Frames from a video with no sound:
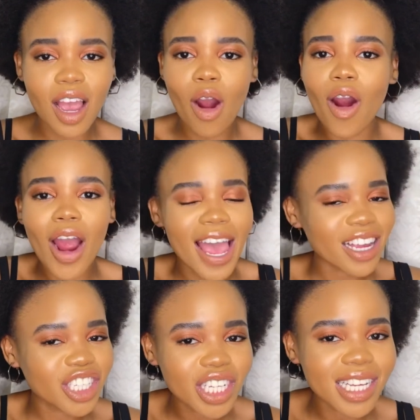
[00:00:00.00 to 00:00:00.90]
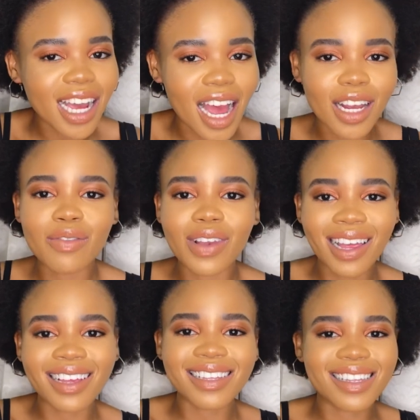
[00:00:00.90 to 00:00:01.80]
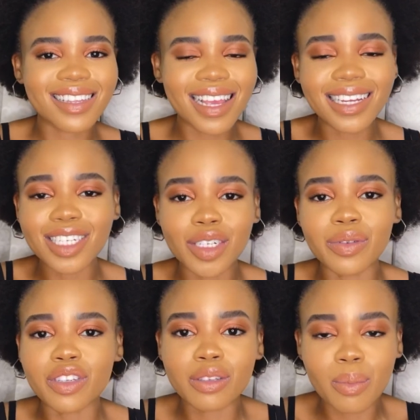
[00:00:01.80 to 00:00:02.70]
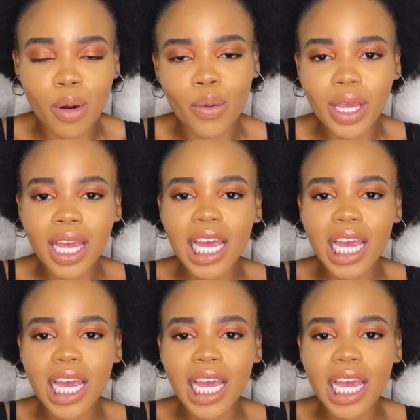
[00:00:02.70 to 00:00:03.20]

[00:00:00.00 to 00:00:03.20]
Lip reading: are actually kind of like secondary smoke?